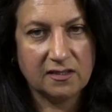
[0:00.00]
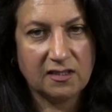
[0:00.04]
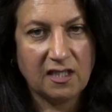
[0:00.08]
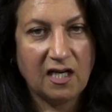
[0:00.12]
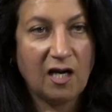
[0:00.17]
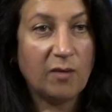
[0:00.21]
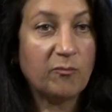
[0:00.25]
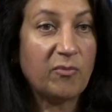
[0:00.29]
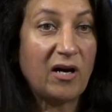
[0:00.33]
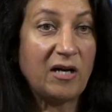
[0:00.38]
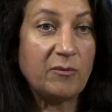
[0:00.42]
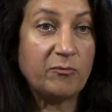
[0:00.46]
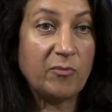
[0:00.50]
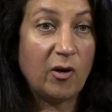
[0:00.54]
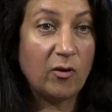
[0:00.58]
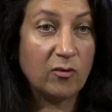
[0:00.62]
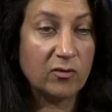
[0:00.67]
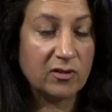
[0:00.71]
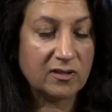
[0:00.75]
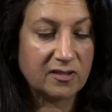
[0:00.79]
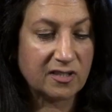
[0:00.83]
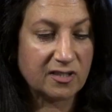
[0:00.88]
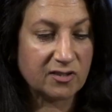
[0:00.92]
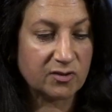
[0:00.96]
And
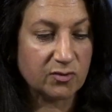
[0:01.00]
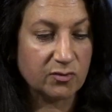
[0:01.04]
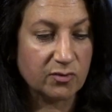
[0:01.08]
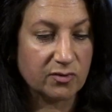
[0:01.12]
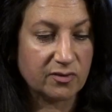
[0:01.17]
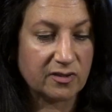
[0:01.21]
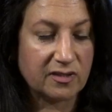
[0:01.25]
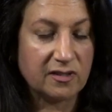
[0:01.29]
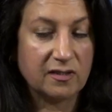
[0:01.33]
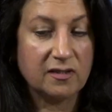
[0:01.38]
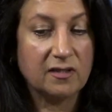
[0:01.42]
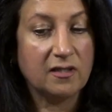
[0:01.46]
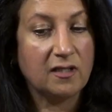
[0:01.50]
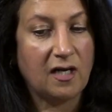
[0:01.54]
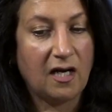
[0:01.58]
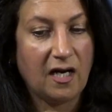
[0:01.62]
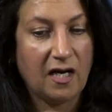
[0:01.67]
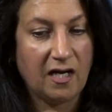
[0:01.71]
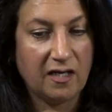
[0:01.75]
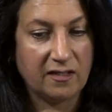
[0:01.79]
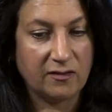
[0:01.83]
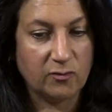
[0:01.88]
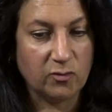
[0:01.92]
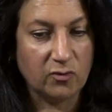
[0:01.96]
bipolar disorder
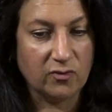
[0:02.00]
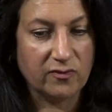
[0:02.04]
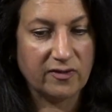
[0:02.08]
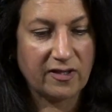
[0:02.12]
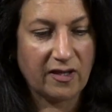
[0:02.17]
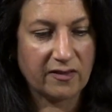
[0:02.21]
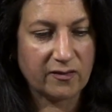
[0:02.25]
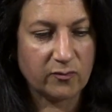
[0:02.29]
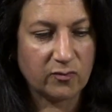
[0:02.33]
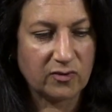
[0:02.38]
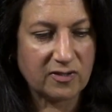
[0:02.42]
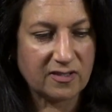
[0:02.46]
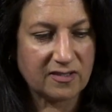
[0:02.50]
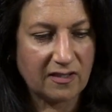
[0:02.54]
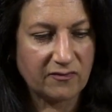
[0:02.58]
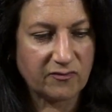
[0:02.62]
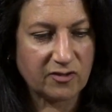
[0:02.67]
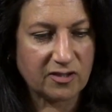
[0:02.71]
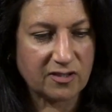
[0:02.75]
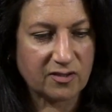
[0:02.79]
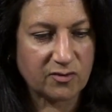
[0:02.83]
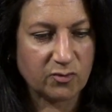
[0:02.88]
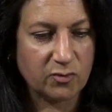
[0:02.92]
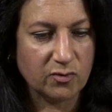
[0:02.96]
and all the other ones I've
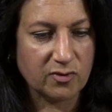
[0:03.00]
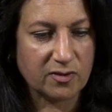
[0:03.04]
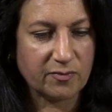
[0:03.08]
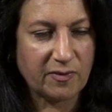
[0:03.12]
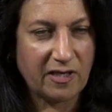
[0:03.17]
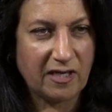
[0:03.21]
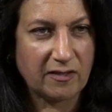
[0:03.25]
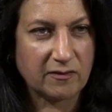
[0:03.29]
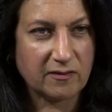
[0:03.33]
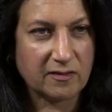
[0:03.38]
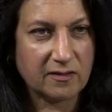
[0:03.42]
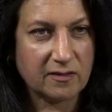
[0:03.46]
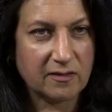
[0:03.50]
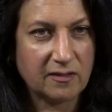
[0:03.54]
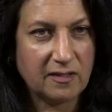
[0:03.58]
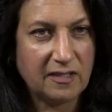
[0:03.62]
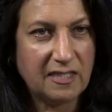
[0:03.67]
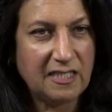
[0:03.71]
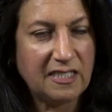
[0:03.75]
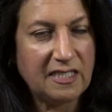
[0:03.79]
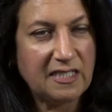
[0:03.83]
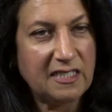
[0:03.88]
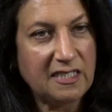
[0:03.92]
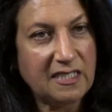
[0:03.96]
just talked about.
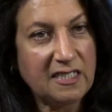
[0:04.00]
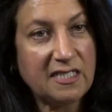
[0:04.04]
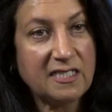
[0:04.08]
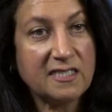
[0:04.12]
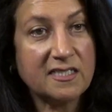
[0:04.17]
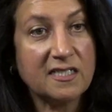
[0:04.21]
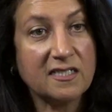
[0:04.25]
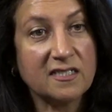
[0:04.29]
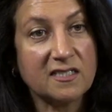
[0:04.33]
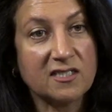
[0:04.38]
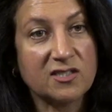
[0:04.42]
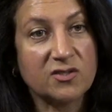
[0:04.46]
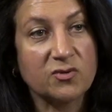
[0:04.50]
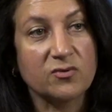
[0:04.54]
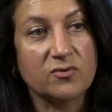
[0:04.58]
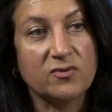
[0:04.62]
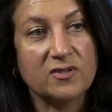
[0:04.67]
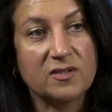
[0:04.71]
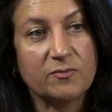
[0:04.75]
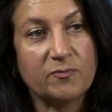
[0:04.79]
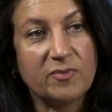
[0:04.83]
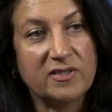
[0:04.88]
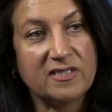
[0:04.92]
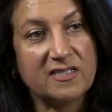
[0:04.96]
Eating disorder
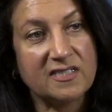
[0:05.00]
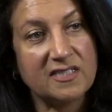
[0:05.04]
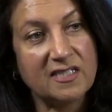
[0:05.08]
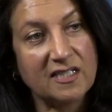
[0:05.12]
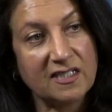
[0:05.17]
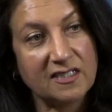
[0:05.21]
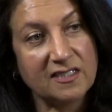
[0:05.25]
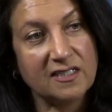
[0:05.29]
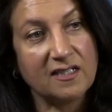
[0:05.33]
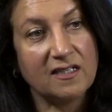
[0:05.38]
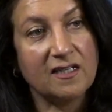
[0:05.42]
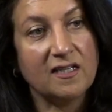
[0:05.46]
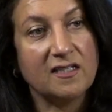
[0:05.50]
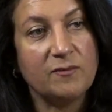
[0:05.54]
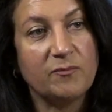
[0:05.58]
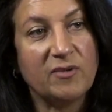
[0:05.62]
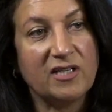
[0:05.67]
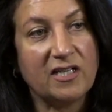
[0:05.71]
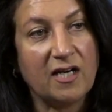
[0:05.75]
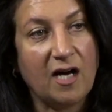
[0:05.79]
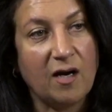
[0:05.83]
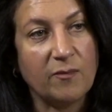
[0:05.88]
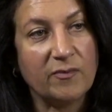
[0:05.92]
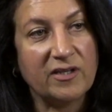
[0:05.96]
is particularly
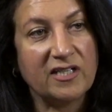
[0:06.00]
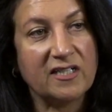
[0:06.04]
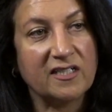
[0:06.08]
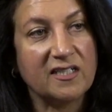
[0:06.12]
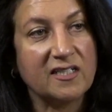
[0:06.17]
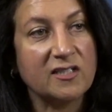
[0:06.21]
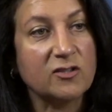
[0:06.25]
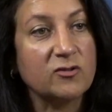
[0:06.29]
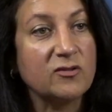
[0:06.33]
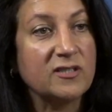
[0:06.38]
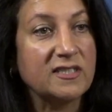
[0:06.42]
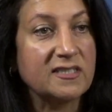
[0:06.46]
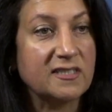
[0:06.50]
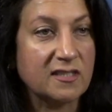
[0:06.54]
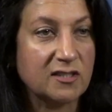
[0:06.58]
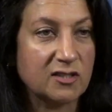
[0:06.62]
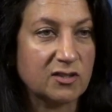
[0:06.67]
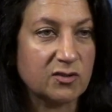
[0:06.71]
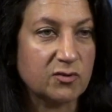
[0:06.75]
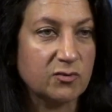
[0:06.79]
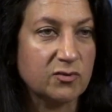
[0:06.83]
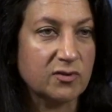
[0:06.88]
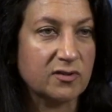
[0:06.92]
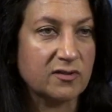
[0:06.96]
becoming an increasing
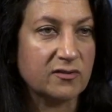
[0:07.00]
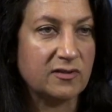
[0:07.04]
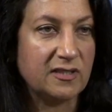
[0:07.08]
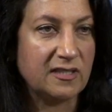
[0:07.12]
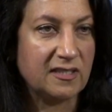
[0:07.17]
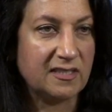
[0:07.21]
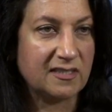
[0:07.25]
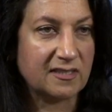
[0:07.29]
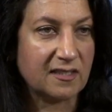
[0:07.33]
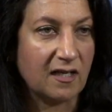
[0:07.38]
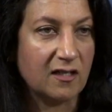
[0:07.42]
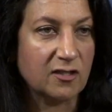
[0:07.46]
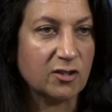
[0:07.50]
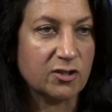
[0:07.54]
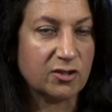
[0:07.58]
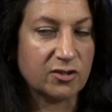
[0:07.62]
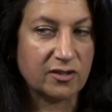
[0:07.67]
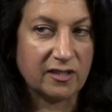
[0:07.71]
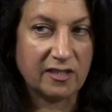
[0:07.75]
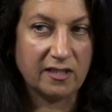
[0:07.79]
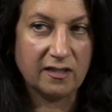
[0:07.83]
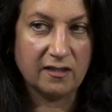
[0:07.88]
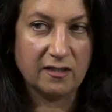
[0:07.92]
disorder in this country.